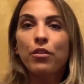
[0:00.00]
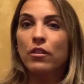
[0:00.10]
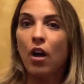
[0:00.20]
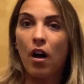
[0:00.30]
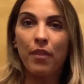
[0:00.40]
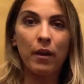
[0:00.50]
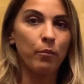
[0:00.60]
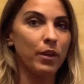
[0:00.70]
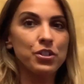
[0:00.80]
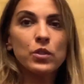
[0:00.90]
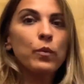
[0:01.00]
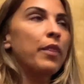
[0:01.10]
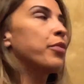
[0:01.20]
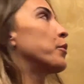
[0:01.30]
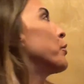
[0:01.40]
the law that we just
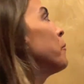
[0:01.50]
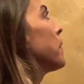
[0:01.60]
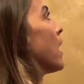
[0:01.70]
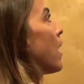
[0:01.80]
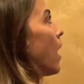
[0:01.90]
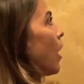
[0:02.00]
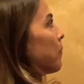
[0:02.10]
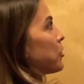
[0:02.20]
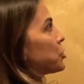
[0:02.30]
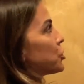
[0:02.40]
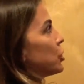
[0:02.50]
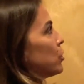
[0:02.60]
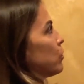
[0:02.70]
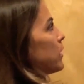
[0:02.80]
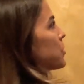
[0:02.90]
went through, um, the
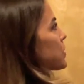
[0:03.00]
two is